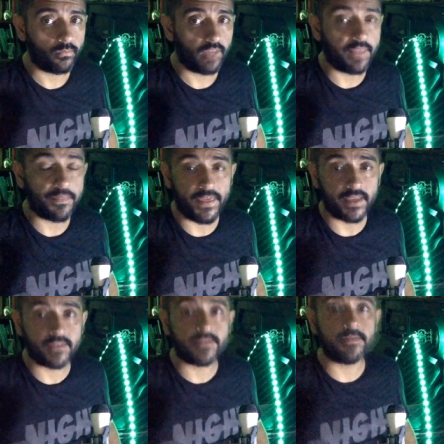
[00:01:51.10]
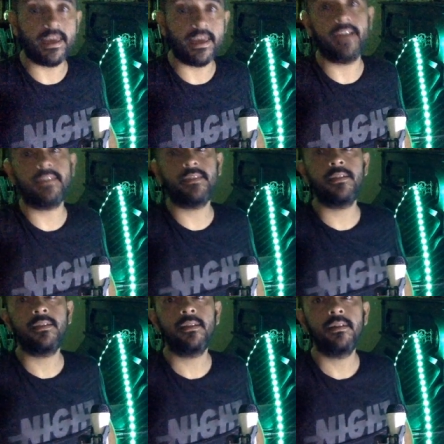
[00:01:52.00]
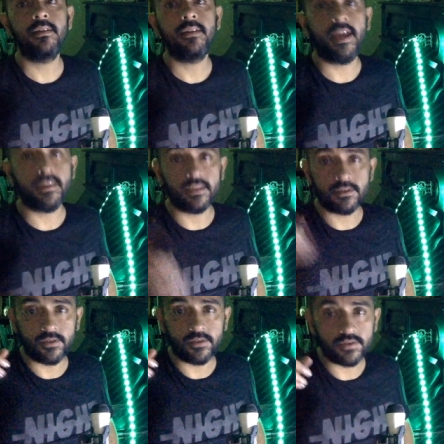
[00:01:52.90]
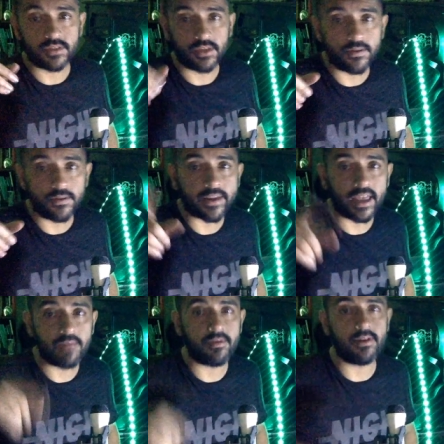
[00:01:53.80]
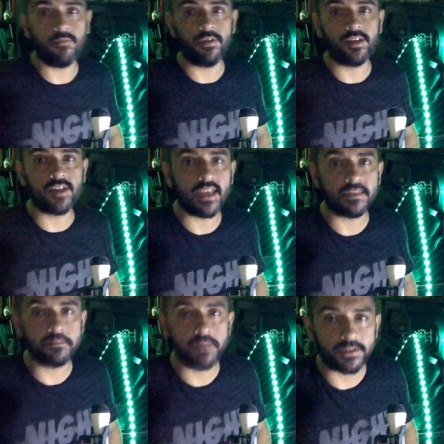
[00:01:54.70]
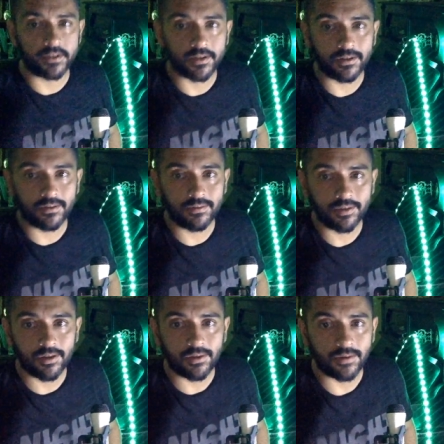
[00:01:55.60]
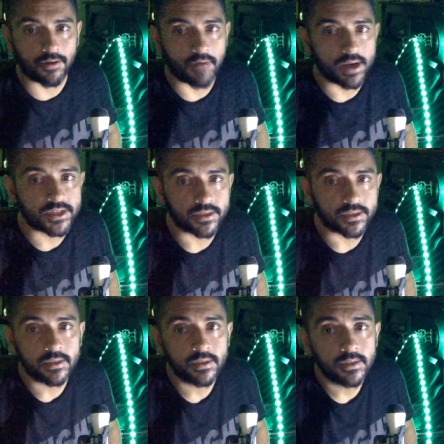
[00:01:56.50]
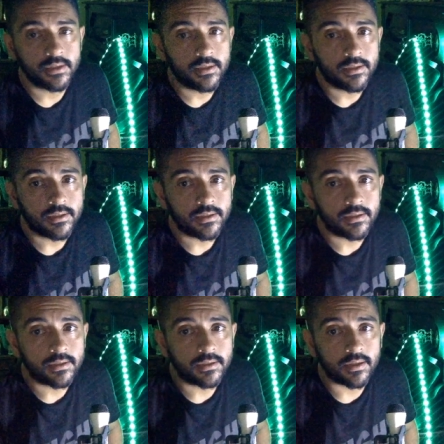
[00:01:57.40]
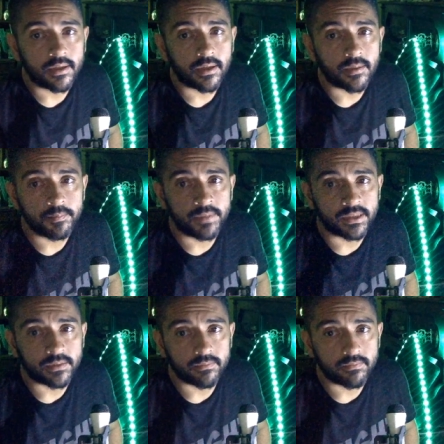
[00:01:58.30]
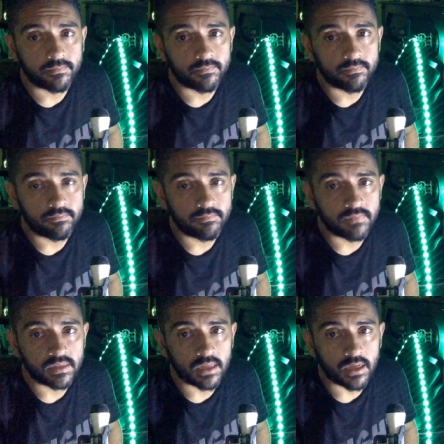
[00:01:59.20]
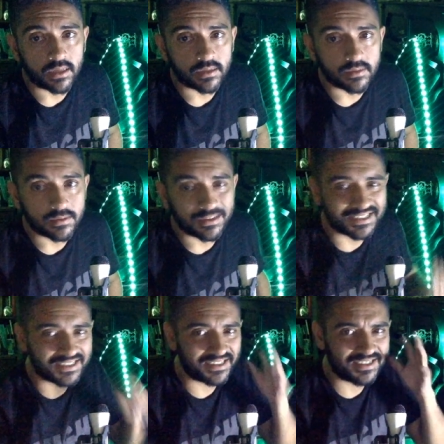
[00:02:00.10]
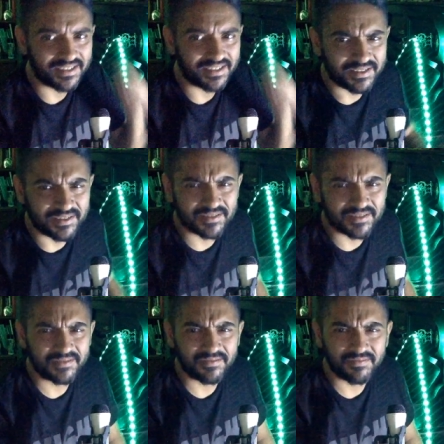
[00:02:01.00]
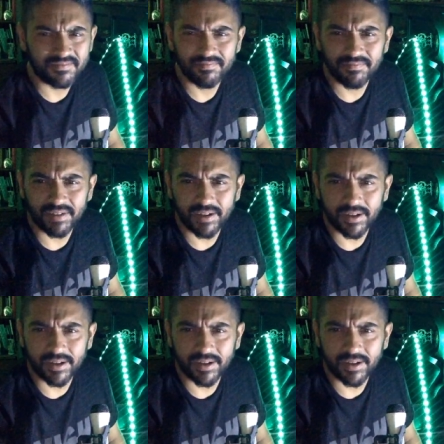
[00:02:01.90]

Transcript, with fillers: And thanks to that, I need to use the other camera, which has better color correction, uh, but not uh, very